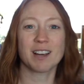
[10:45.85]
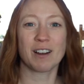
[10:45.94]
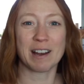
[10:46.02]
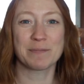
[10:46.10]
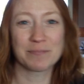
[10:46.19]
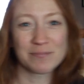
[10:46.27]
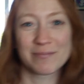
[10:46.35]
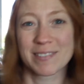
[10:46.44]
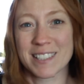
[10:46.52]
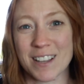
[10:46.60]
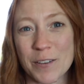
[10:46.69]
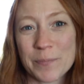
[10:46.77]
Okay,
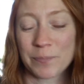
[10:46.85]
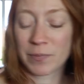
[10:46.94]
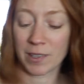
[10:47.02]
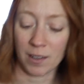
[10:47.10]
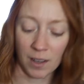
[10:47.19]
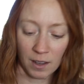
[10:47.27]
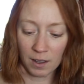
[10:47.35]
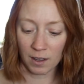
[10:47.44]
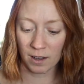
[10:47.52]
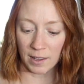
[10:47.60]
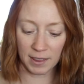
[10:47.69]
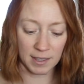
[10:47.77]
so
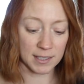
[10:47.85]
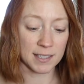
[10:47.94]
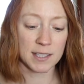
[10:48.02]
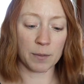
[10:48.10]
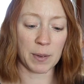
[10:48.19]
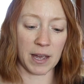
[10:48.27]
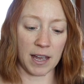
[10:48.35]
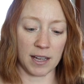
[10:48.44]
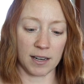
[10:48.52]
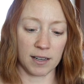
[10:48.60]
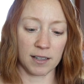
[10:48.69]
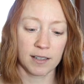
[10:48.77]
this is the
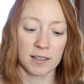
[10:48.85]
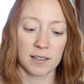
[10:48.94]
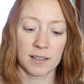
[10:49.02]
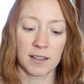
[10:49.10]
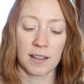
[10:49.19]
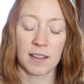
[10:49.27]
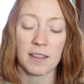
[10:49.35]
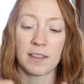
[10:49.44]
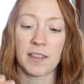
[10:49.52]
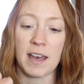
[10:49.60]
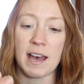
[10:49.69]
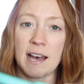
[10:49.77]
pen
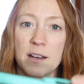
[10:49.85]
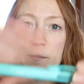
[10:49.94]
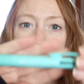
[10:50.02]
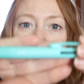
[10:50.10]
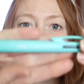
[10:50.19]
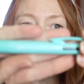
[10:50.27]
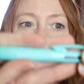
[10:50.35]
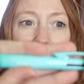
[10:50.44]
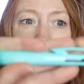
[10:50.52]
that my planner